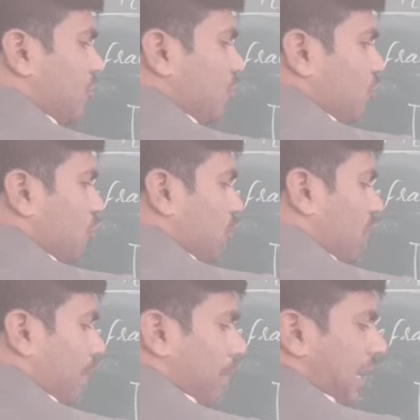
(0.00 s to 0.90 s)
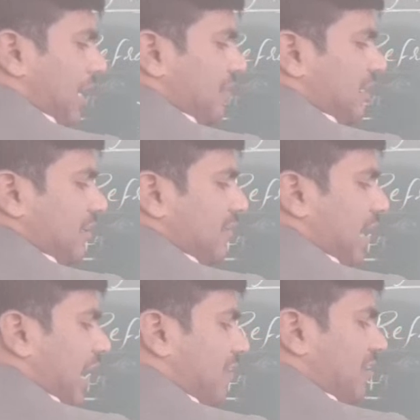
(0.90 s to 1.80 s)
Q path. It is
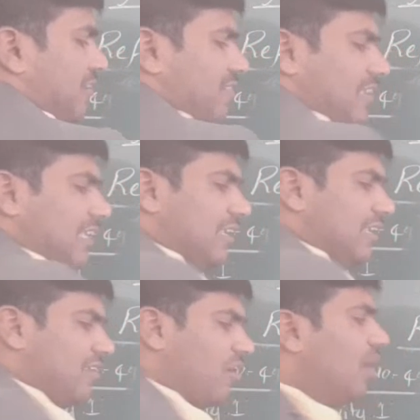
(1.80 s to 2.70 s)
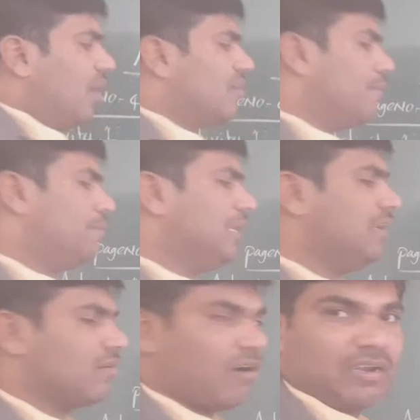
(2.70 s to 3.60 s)
as a C, not a B,
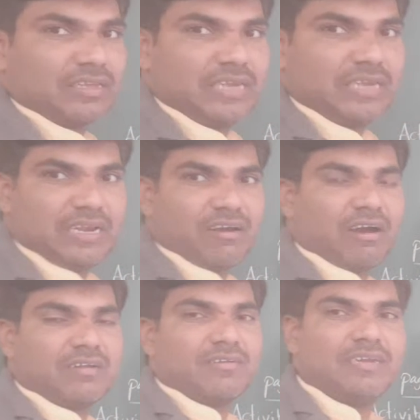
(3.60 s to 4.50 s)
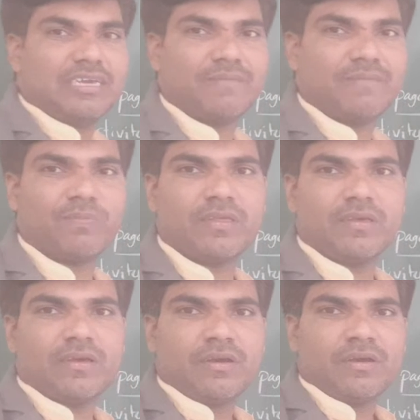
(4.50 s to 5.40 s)
not A, not D.
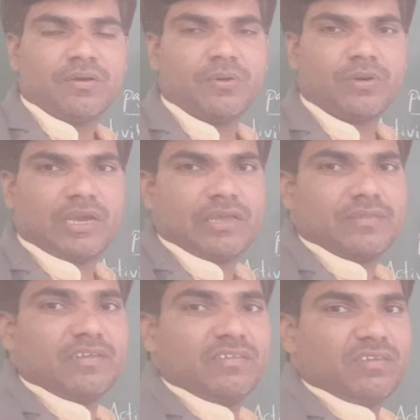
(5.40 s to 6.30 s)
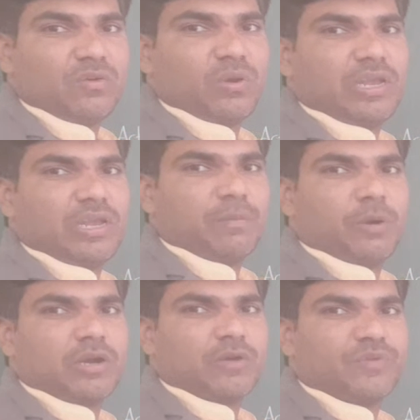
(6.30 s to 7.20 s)
Okay, this is only
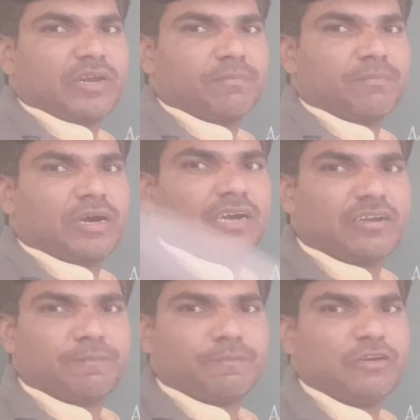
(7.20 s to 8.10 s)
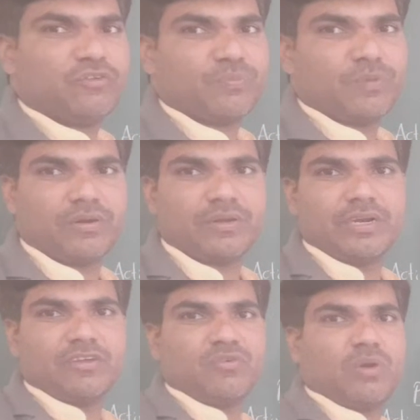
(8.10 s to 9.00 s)
about a Fermat principle.
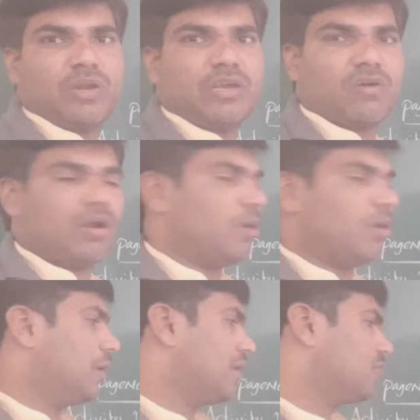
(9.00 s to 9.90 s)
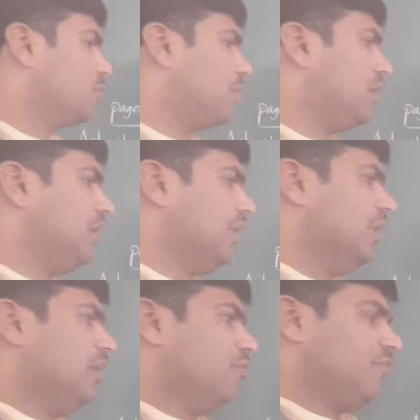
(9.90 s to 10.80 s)
It is only called what
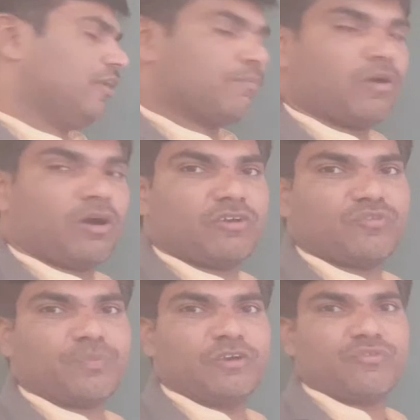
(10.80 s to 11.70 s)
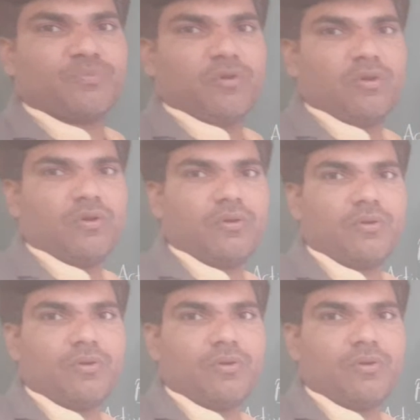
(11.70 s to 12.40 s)
actually? Fermat's principle.